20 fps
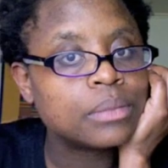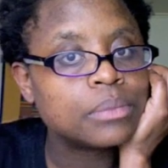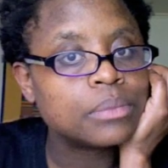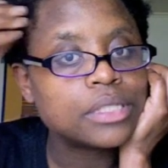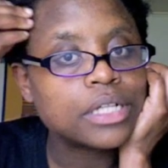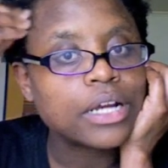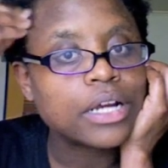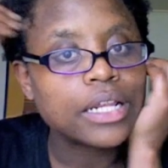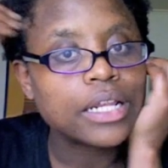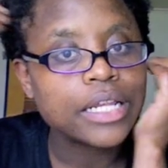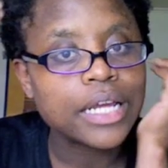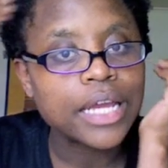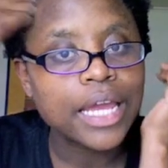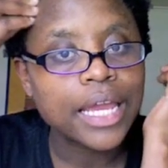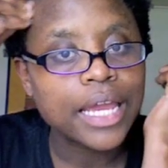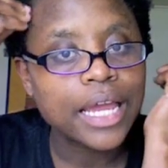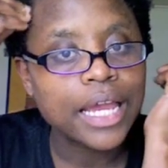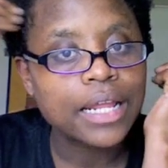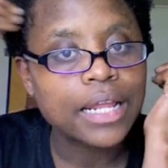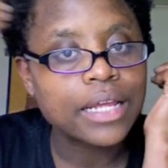sorry, look,
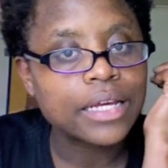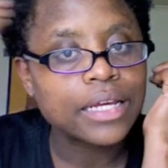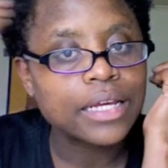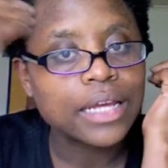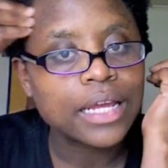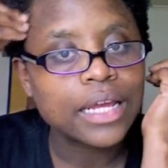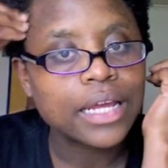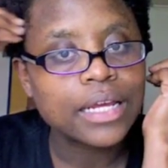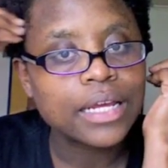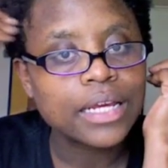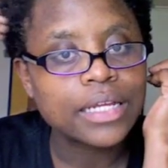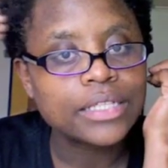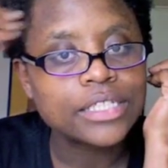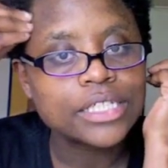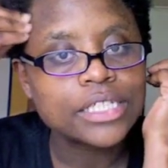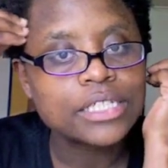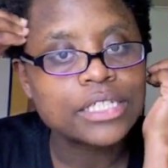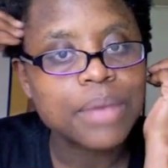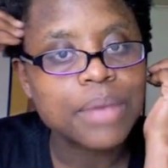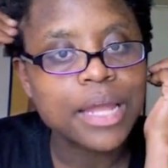I gotta
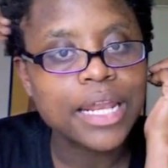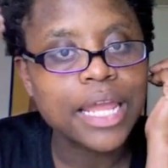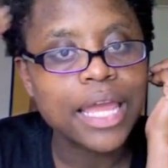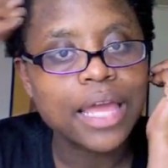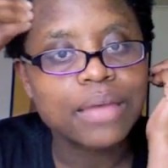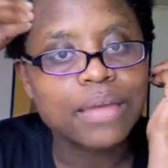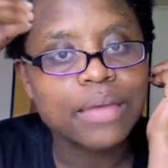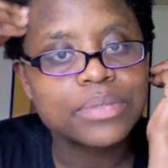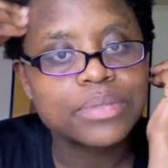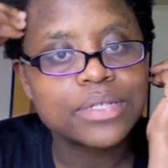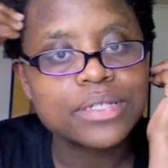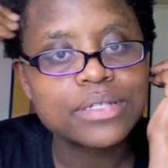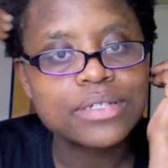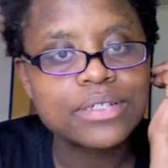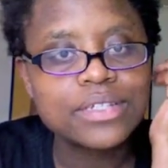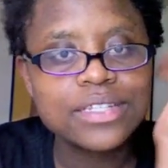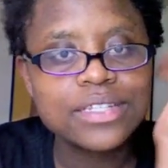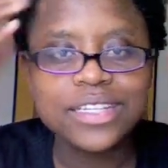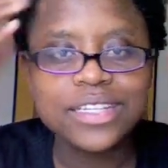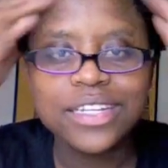adjust my naps.
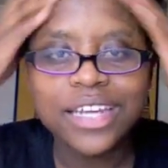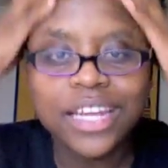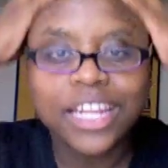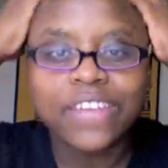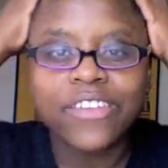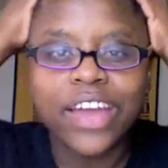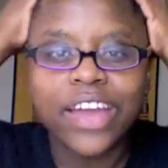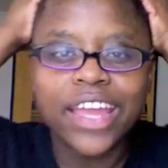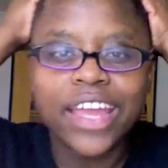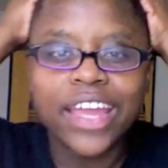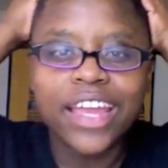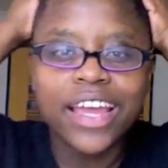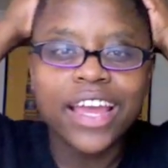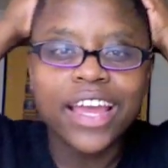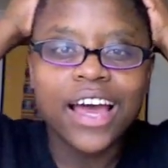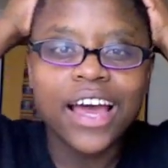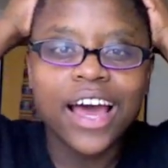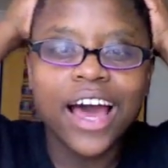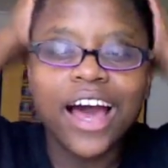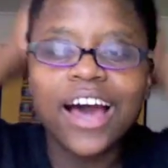Anyway,
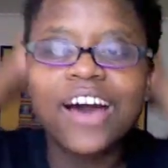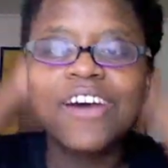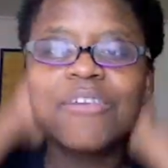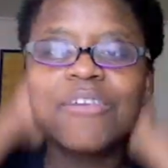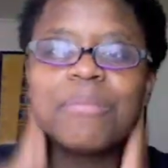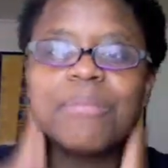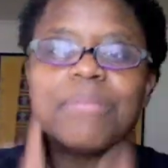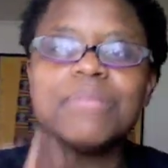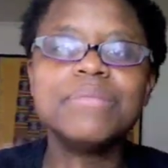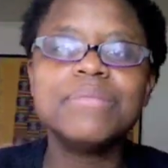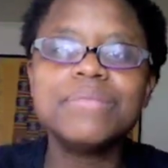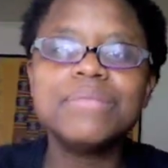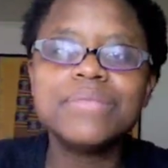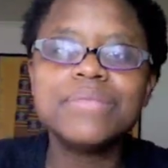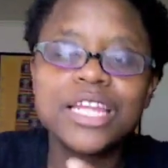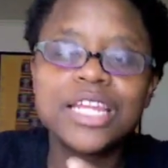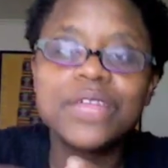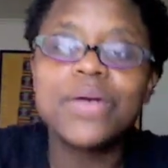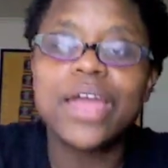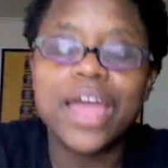
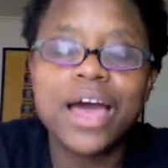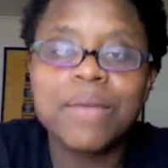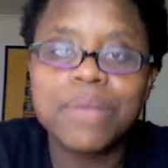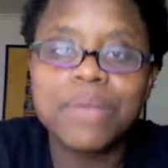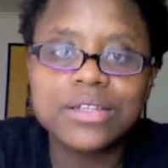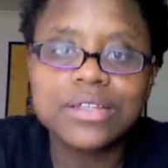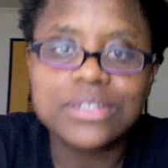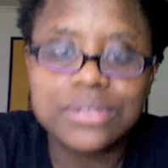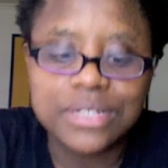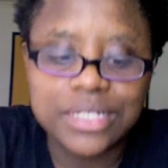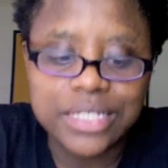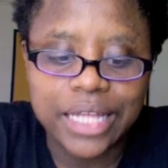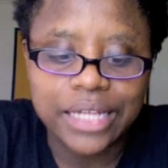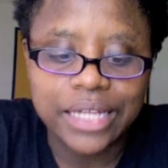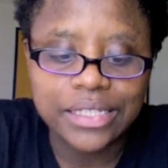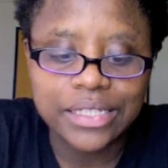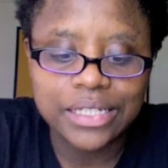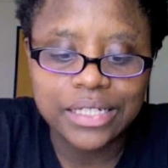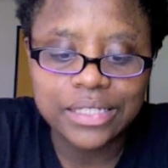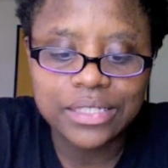I'm also
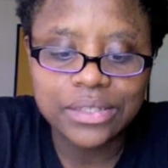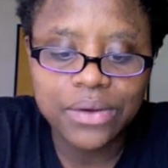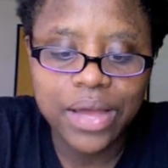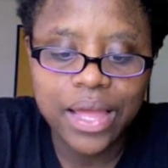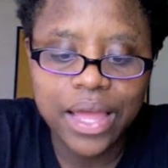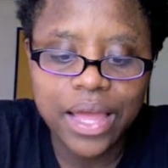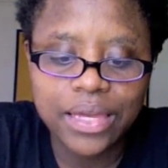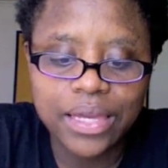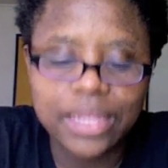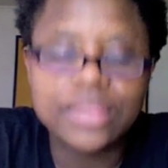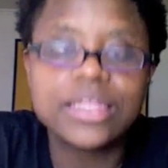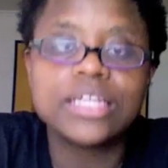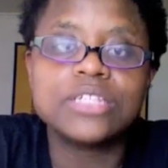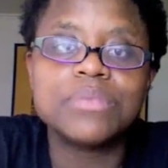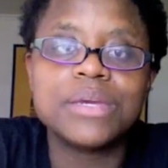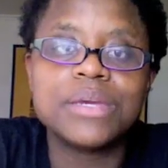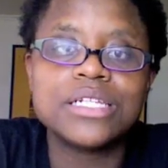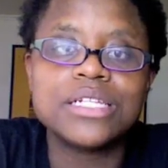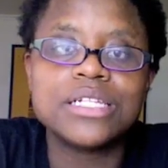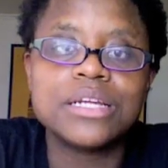dyslexic, so I get
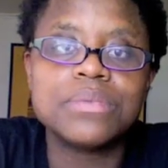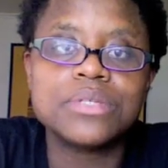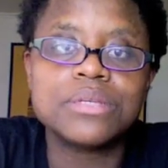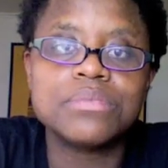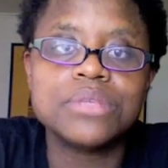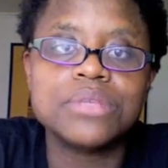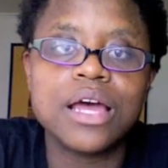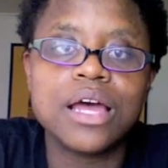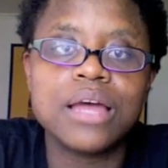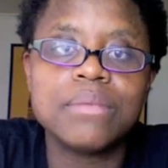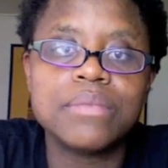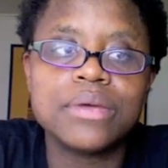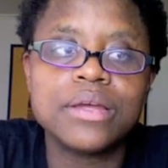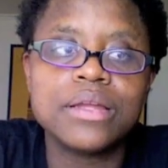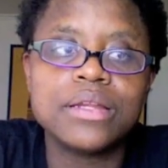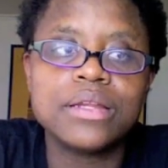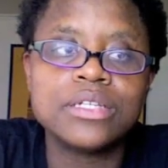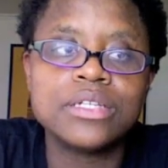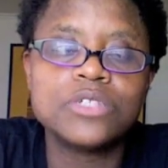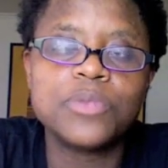things mixed up sometimes,
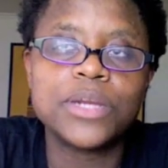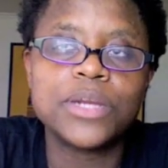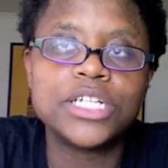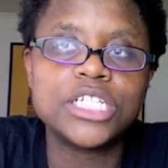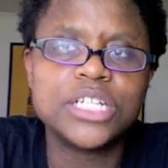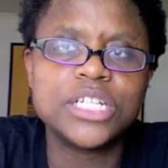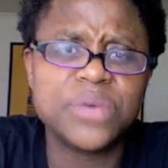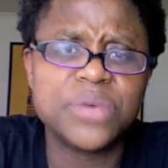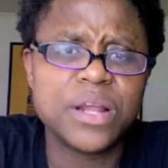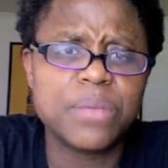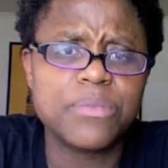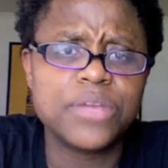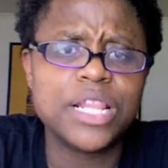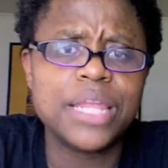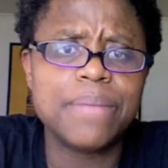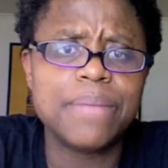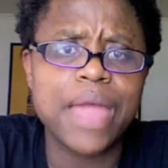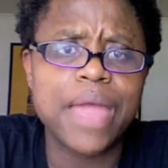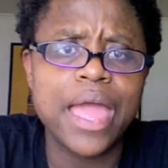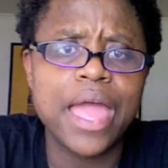but especially when I'm
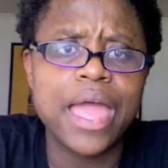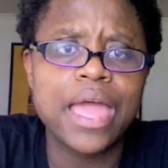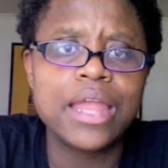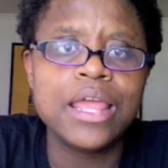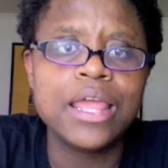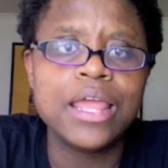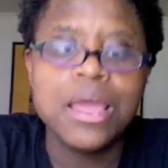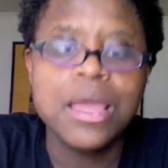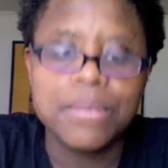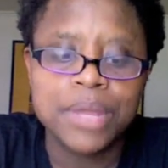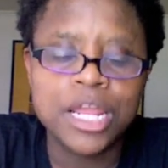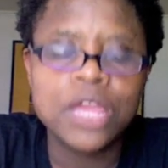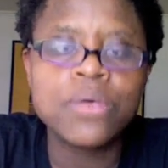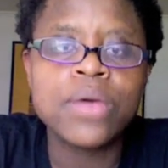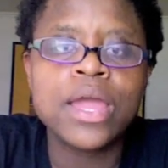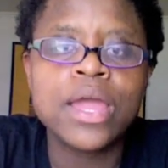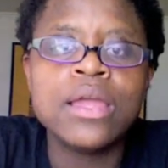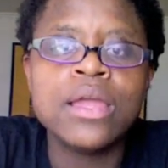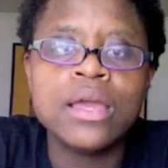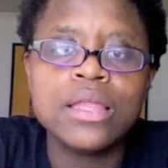really mad. But
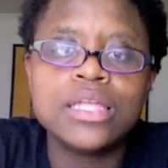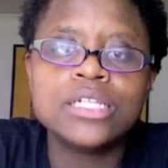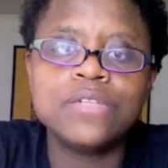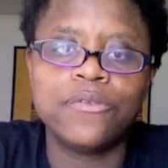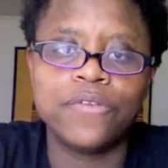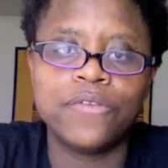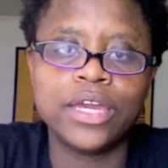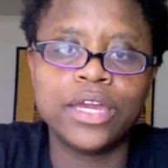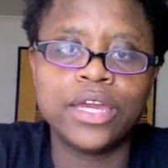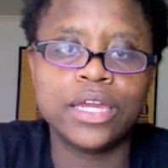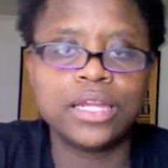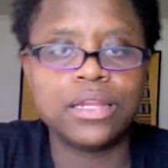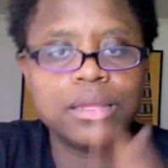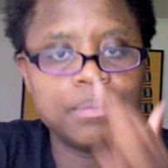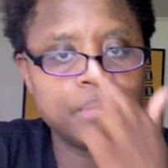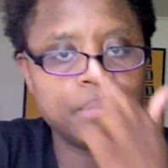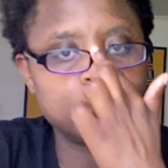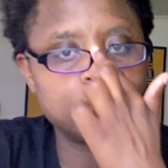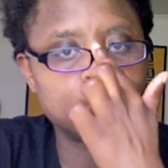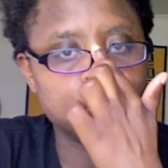anyway, this fucking
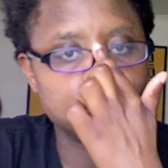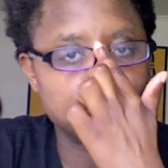Mr.